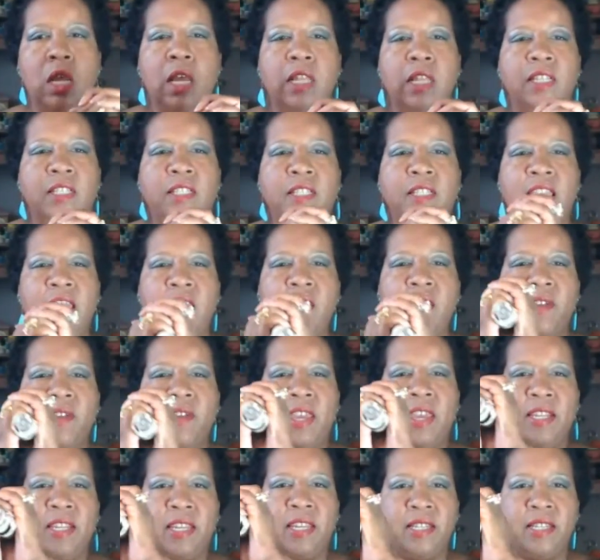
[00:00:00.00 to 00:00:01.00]
The safe
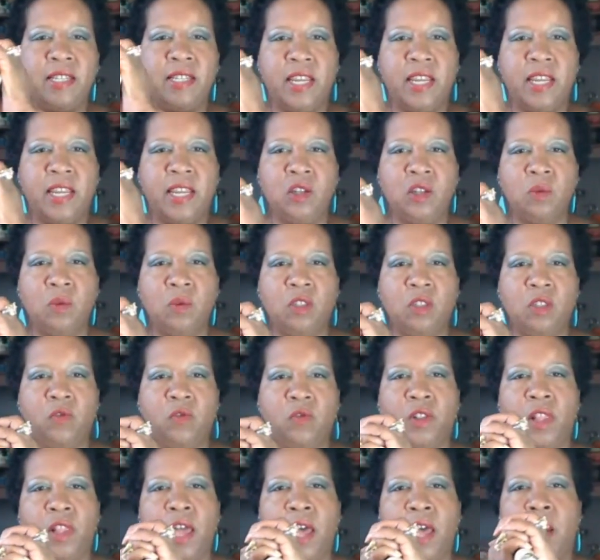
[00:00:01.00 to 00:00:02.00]
and continuous
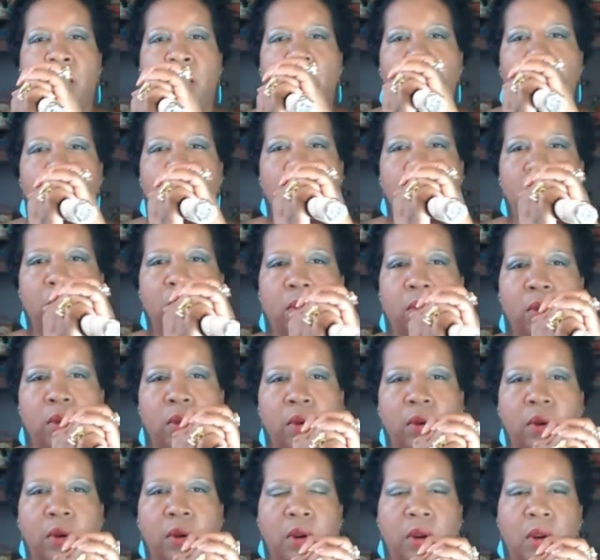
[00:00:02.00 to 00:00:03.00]
flow
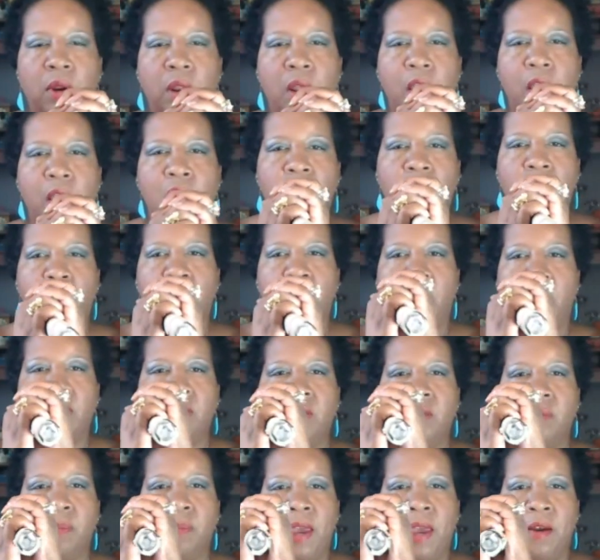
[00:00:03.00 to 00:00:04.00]
of
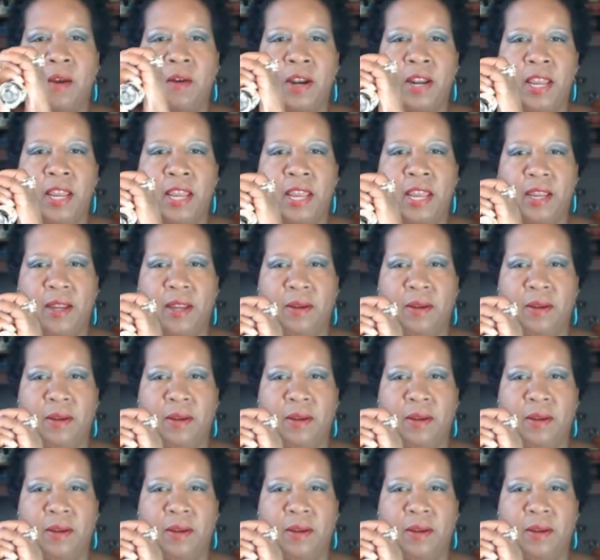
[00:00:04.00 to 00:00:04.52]
prosperity.